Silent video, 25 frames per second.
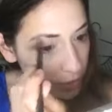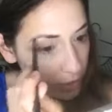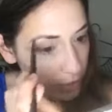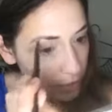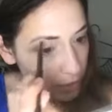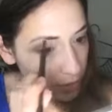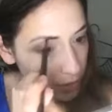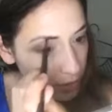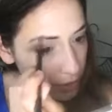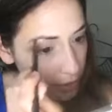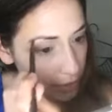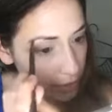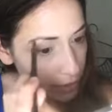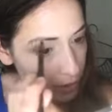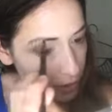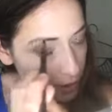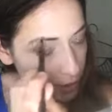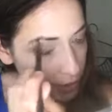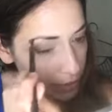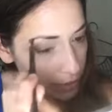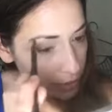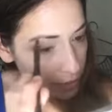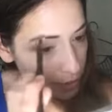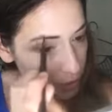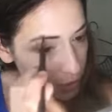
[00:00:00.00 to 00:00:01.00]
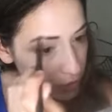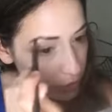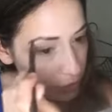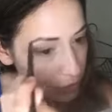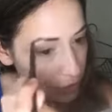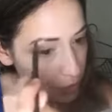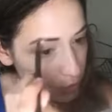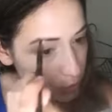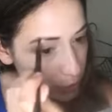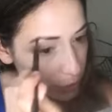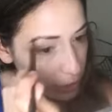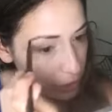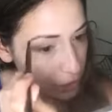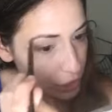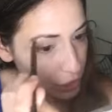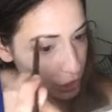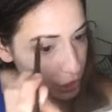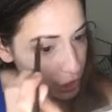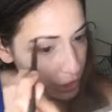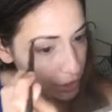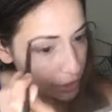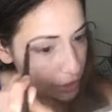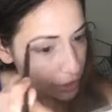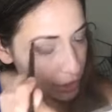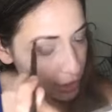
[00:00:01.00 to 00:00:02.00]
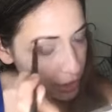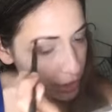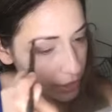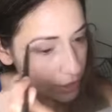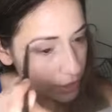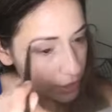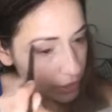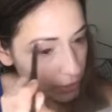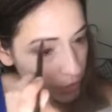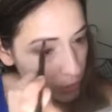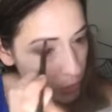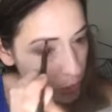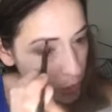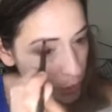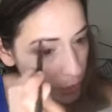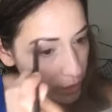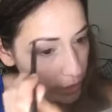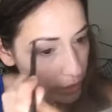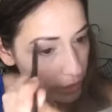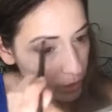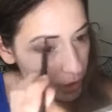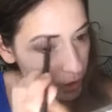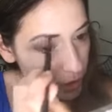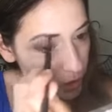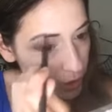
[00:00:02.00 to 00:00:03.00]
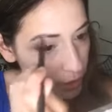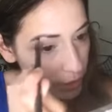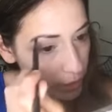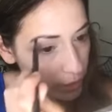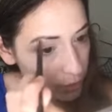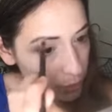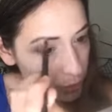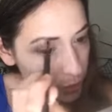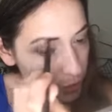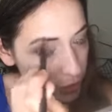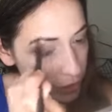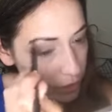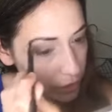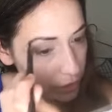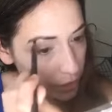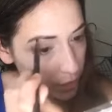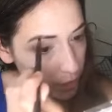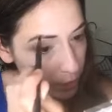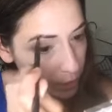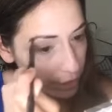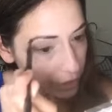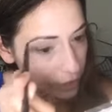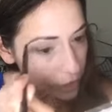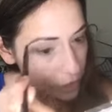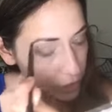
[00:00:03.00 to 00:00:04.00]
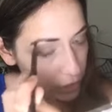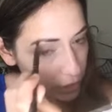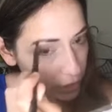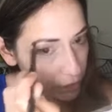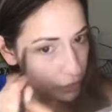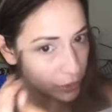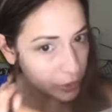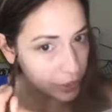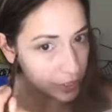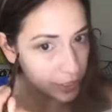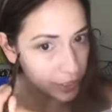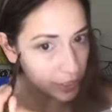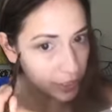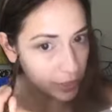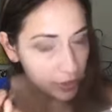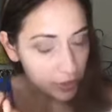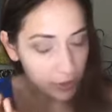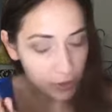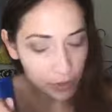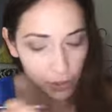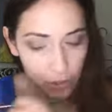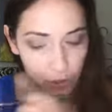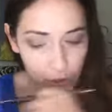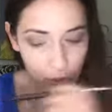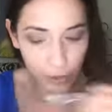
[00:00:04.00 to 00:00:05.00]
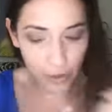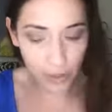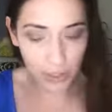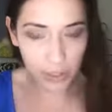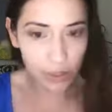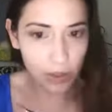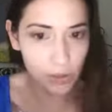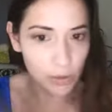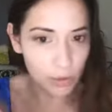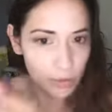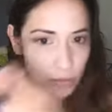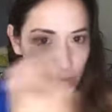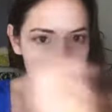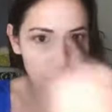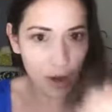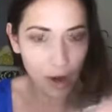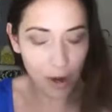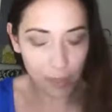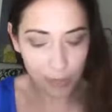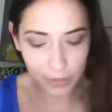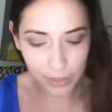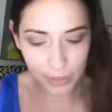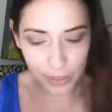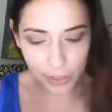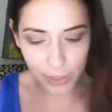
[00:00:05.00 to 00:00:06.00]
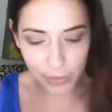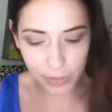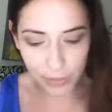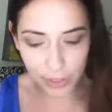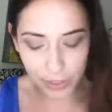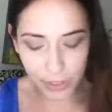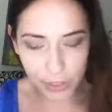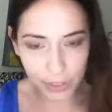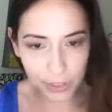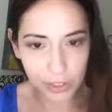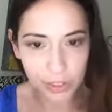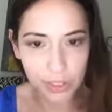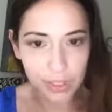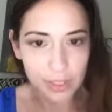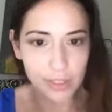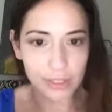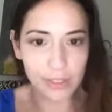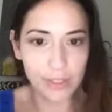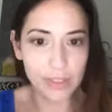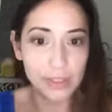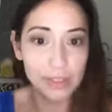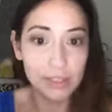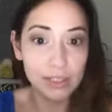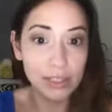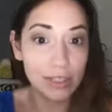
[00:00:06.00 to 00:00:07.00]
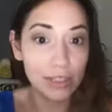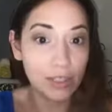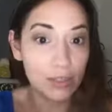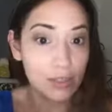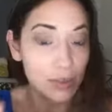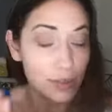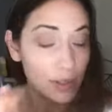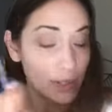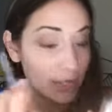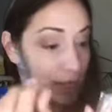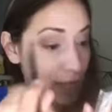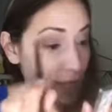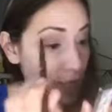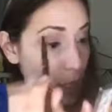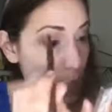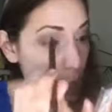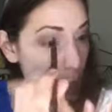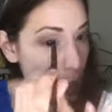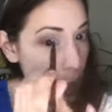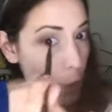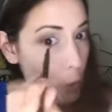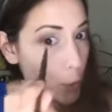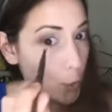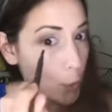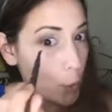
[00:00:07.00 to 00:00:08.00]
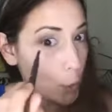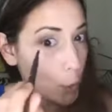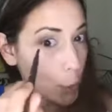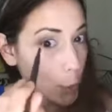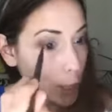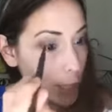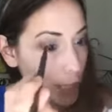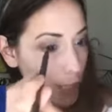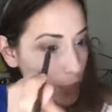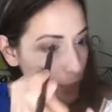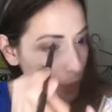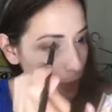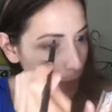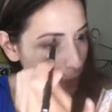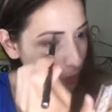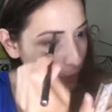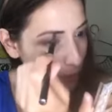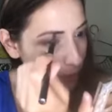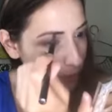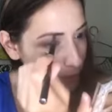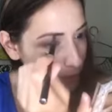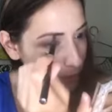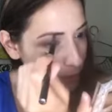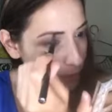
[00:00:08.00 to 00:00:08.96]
And just brushing it in, going in with the direction of your hair. You don't want to go the opposite direction because then it's going to look cray-cray.